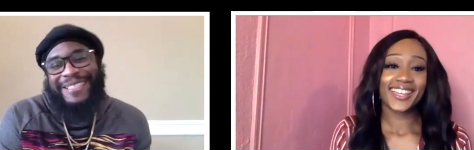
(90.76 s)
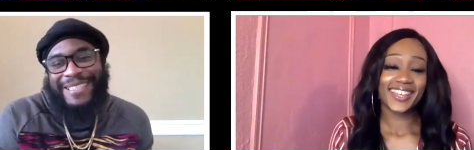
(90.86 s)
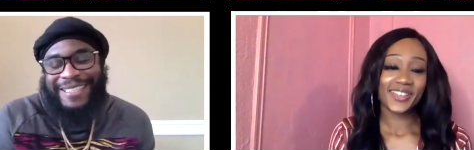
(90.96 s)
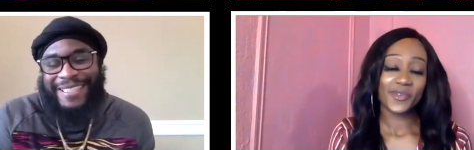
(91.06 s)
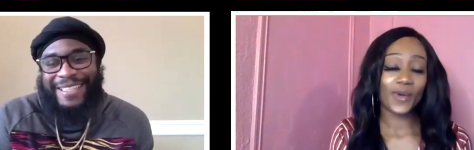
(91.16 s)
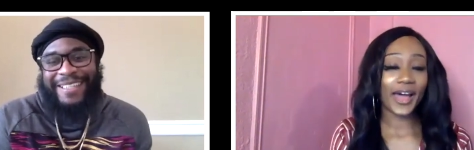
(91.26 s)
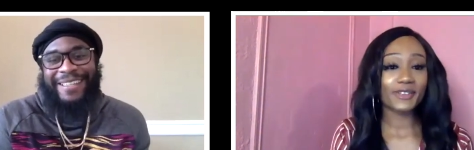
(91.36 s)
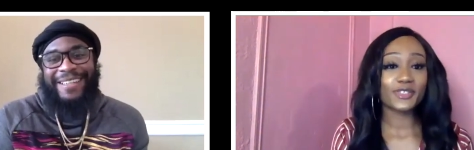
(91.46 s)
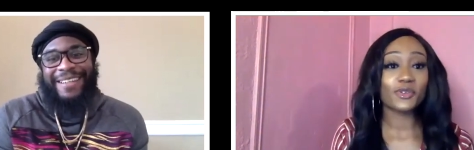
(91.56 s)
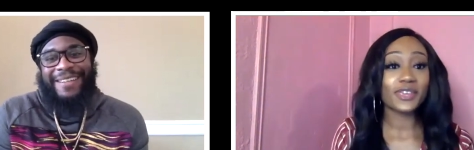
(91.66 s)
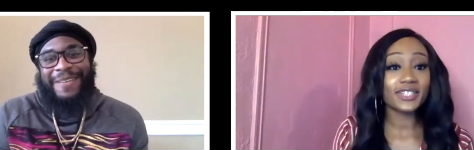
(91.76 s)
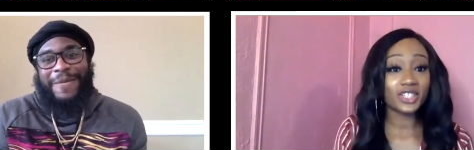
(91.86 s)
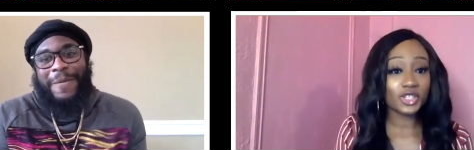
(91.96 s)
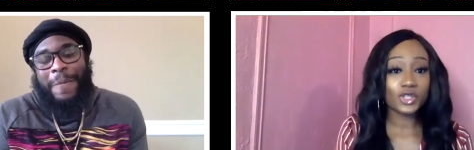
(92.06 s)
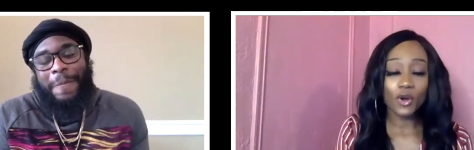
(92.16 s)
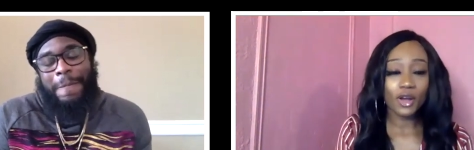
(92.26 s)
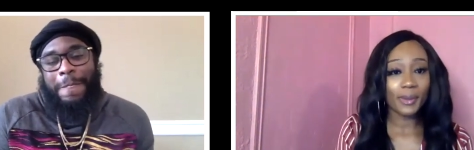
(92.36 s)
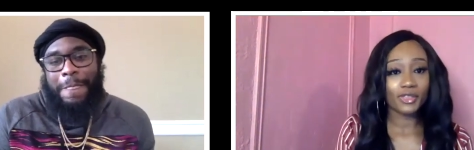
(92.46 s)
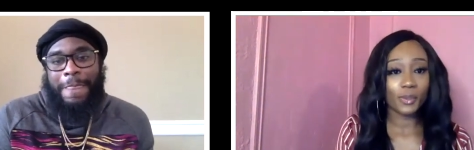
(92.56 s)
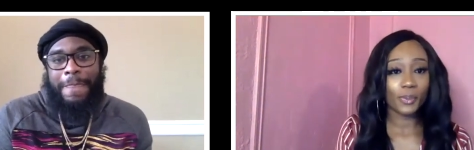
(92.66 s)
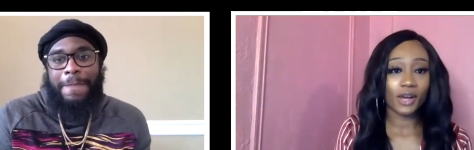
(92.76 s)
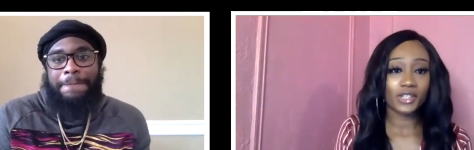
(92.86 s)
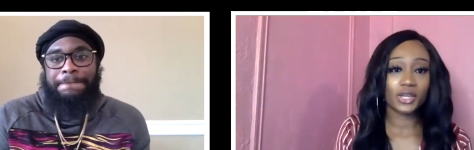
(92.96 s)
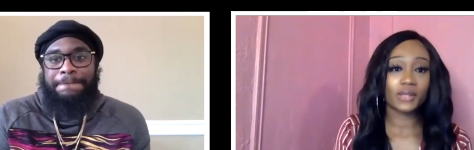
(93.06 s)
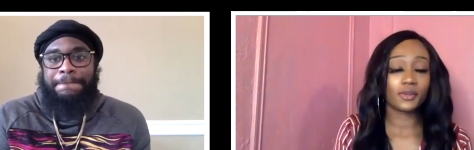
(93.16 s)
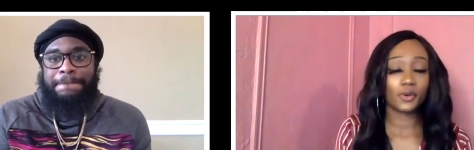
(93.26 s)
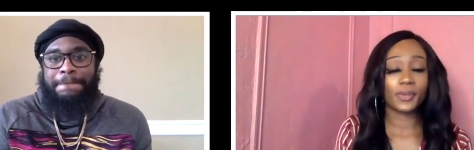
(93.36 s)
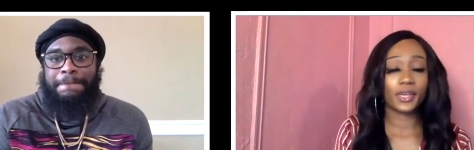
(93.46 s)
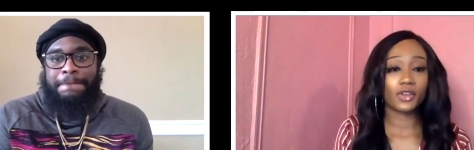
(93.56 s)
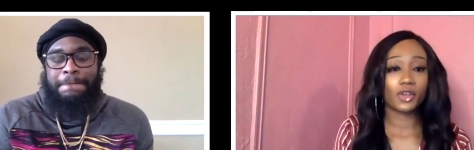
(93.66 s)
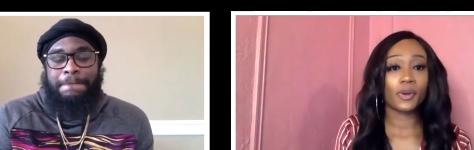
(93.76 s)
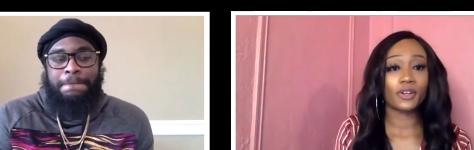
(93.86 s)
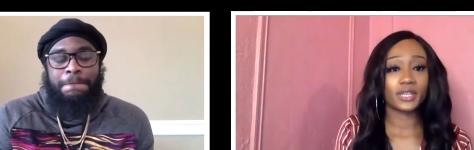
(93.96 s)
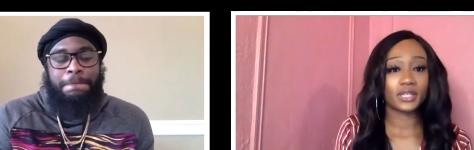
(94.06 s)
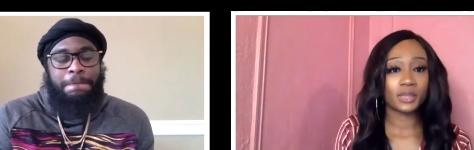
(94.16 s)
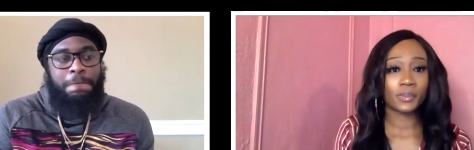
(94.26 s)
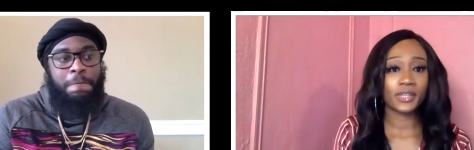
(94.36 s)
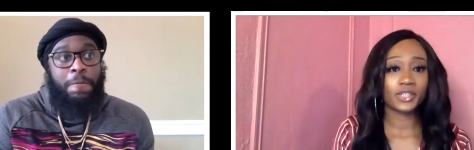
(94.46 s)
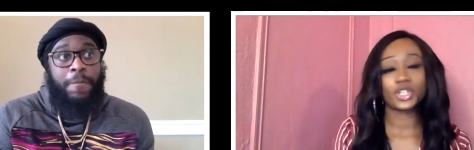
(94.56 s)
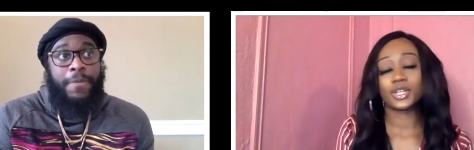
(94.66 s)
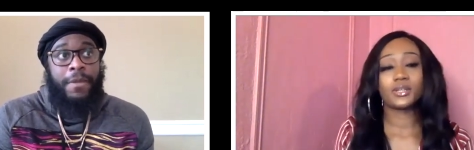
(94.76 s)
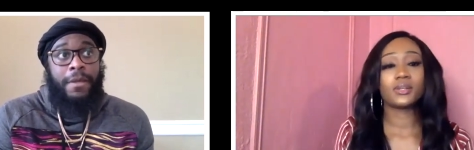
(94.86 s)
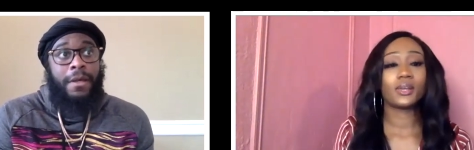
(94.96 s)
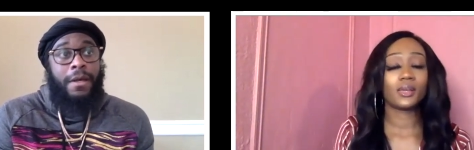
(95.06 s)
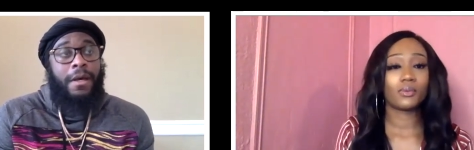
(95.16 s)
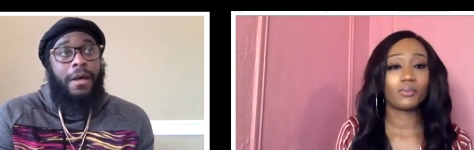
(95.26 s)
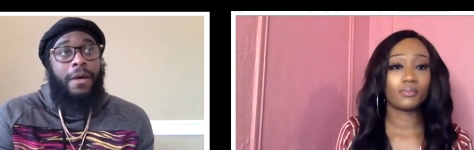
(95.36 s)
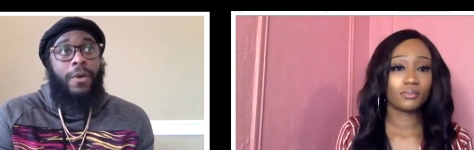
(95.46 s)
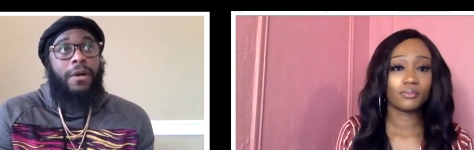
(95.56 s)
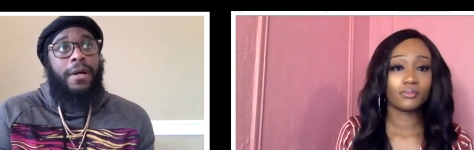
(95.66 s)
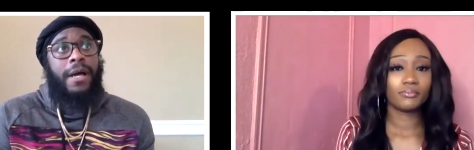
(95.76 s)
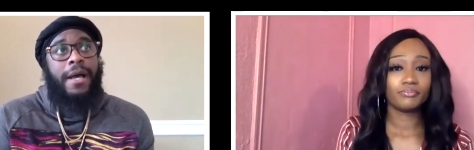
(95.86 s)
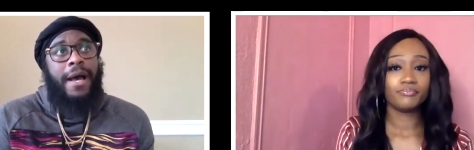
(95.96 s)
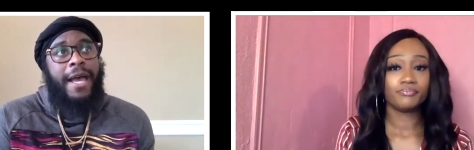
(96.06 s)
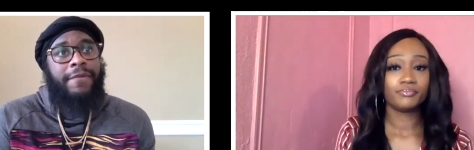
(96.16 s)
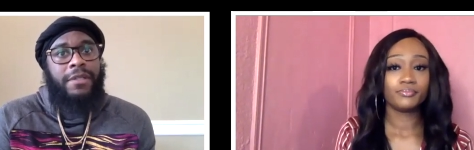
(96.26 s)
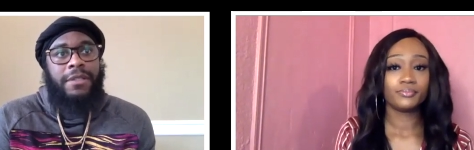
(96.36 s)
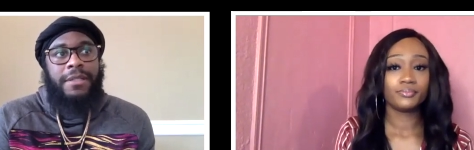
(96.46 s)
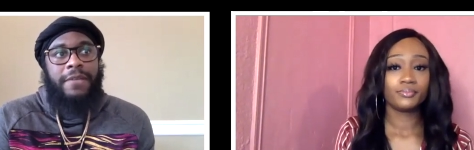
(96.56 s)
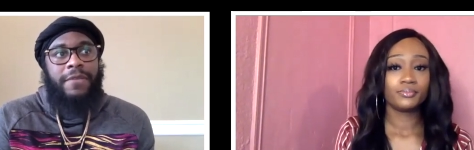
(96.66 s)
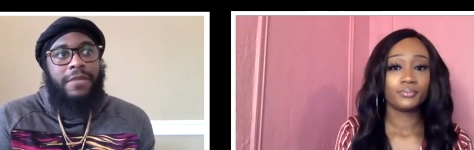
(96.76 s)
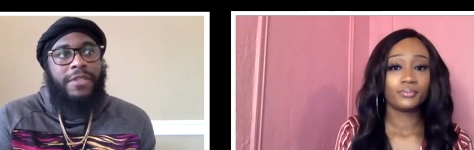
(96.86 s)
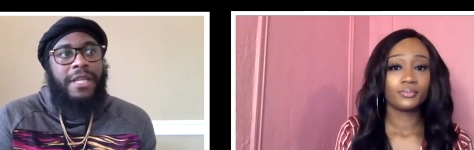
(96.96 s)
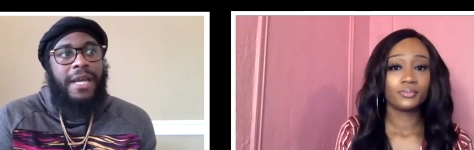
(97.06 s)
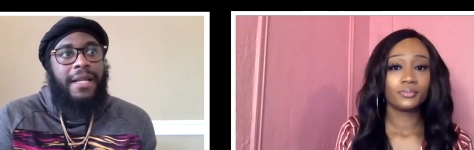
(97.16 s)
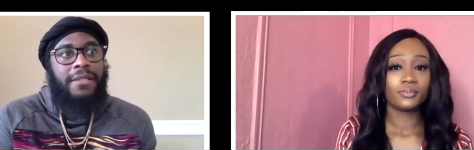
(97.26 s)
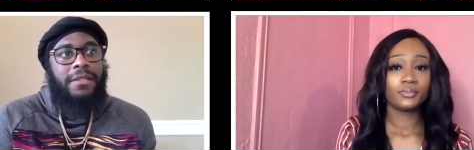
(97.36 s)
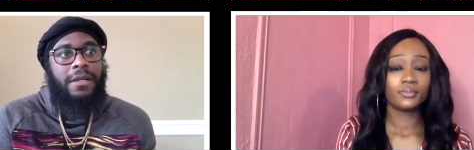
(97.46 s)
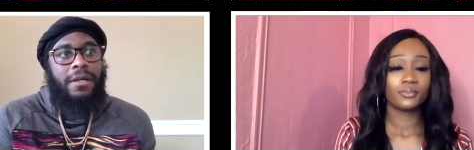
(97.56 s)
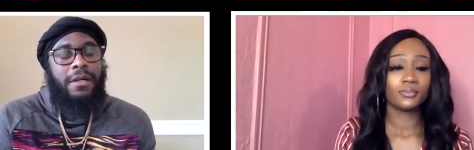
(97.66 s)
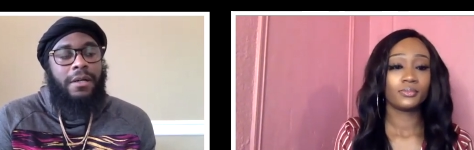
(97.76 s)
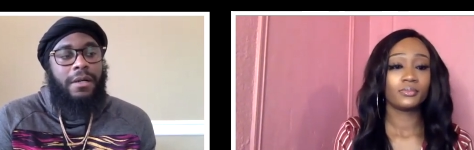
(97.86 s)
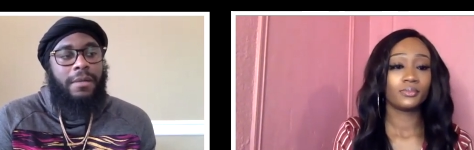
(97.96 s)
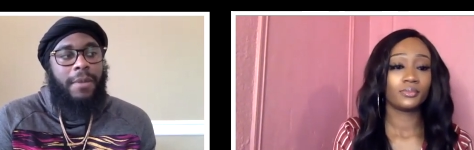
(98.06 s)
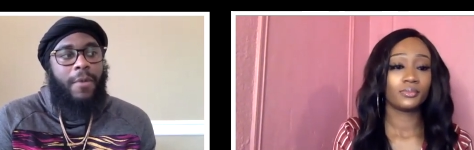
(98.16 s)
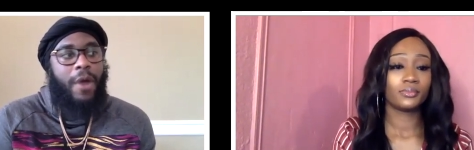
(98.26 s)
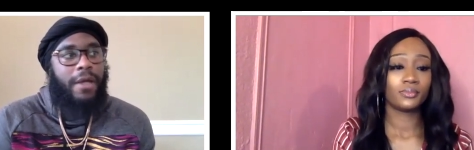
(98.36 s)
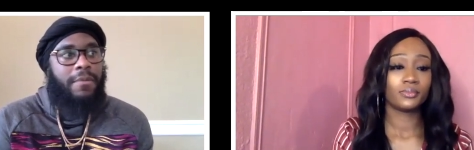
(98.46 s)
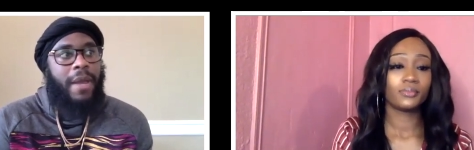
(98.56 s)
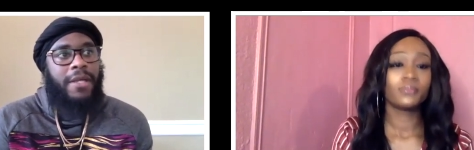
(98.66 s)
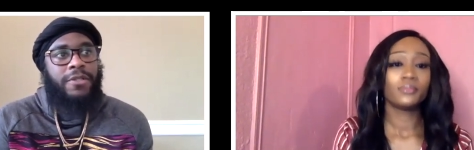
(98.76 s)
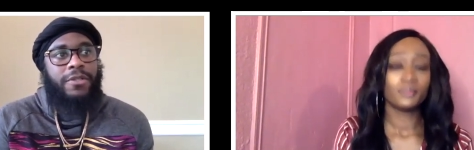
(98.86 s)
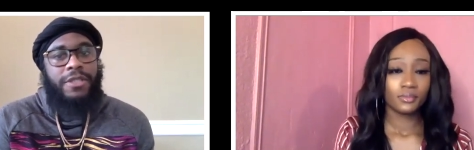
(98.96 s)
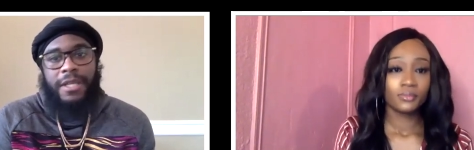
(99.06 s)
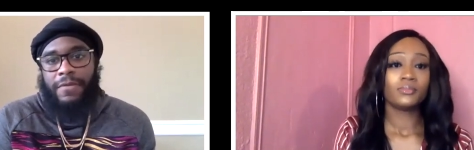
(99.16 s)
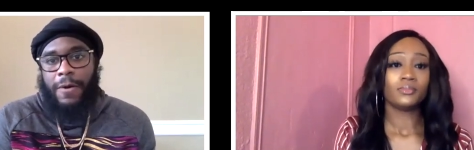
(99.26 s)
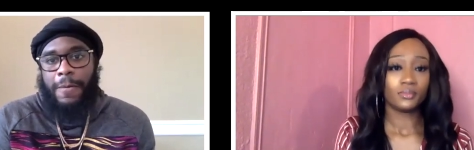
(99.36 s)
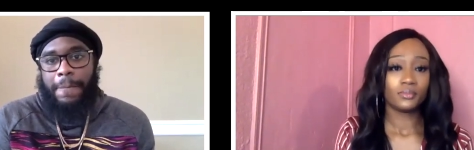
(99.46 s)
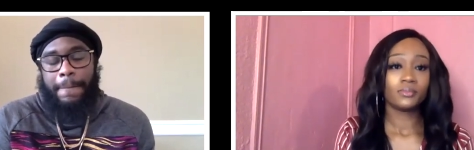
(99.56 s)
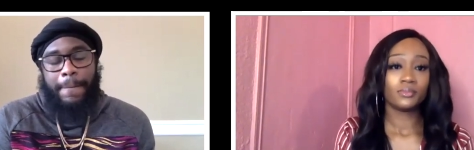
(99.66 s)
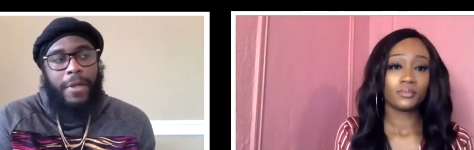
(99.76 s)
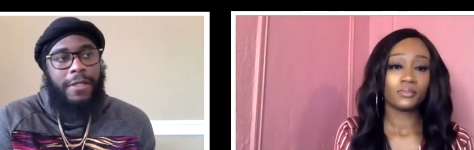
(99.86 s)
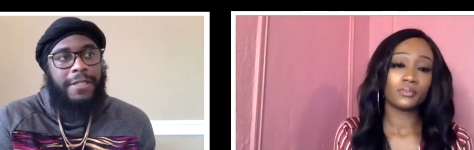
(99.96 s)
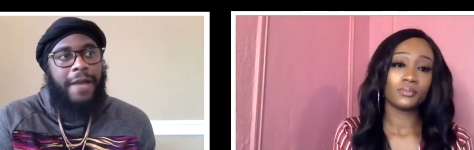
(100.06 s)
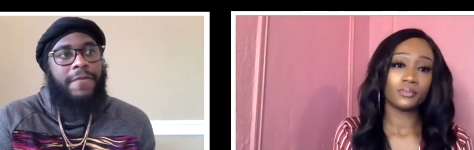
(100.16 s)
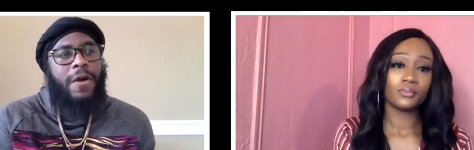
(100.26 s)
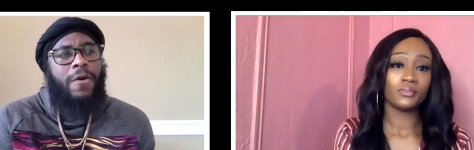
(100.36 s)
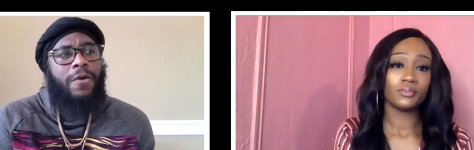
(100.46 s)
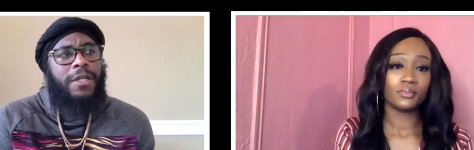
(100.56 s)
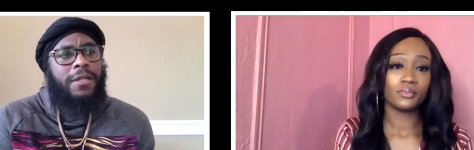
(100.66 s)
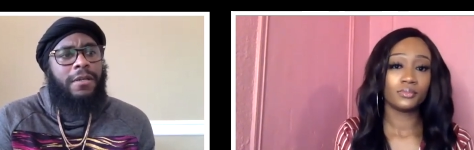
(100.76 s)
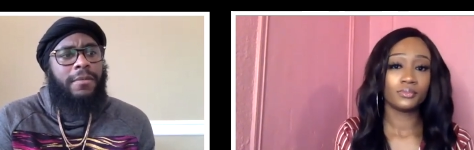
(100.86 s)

Speaker 1: that.
Speaker 2: Wow. So yeah, just talk about the project a little bit and your participation. And
Speaker 1: well, I have to definitely give a shout out to uh, my marketing manager Stevo because I've known him